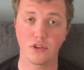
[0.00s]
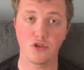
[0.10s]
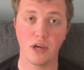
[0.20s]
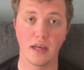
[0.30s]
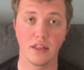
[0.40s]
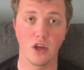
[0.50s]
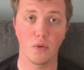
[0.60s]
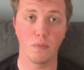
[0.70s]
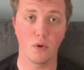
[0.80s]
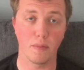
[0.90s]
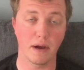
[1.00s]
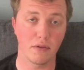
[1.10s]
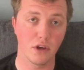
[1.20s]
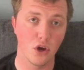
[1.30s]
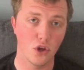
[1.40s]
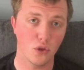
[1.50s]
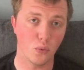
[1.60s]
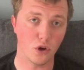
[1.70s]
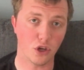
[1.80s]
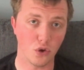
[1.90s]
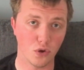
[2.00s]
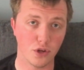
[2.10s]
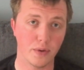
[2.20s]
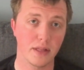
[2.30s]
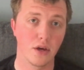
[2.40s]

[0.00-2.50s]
to know more about the work you're doing,